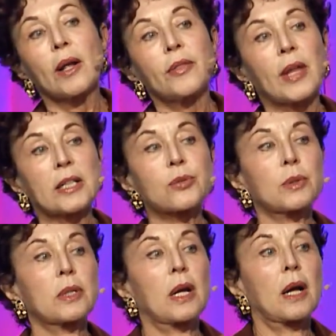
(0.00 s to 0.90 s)
that's
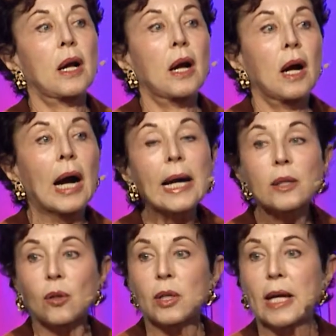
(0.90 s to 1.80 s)
what I
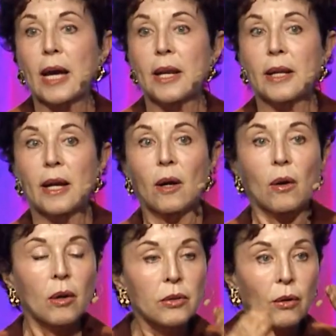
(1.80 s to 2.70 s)
look at now,
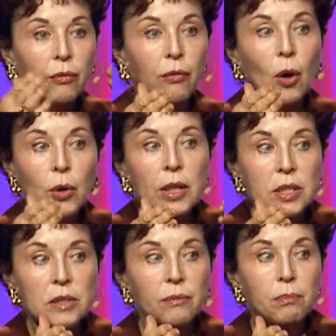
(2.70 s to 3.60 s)
the
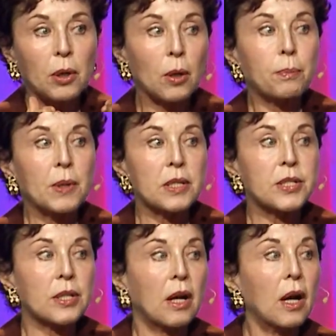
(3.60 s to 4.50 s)
focus of
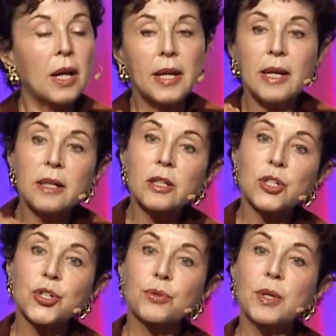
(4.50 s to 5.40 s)
purpose on
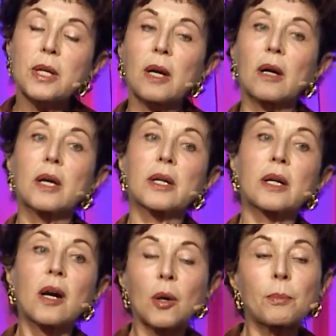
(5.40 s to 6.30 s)
industry, on a
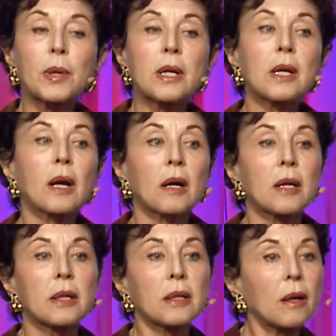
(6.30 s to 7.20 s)
company,
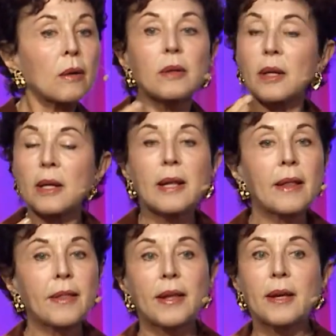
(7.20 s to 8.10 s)
on
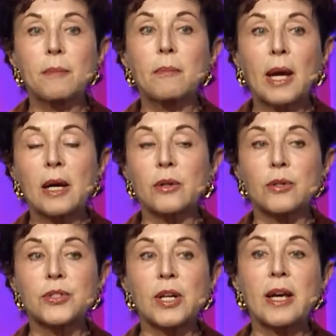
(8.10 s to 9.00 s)
it
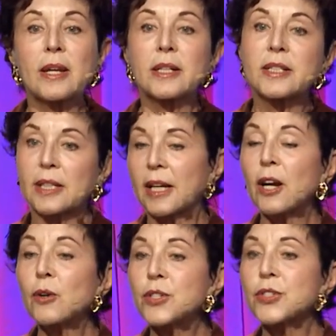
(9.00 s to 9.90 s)
matters, and it's the
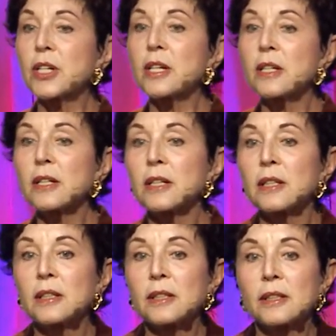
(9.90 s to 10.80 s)
kerosene
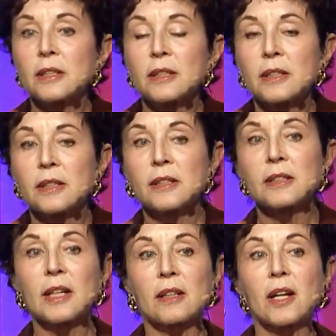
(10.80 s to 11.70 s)

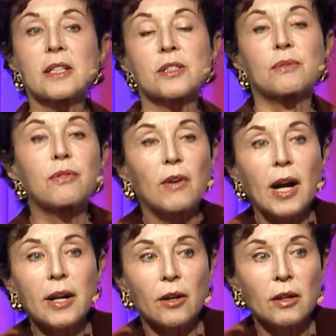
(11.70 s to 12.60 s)
that lights a
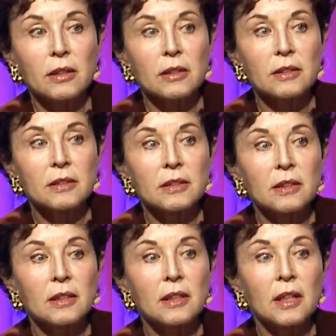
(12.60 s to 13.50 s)
fire
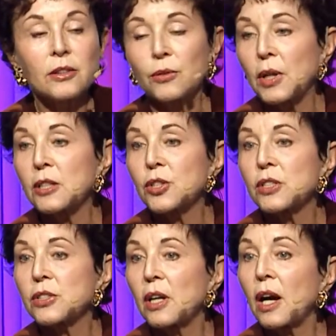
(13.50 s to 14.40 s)
under not
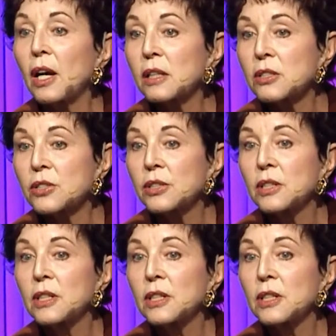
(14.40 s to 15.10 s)
just us,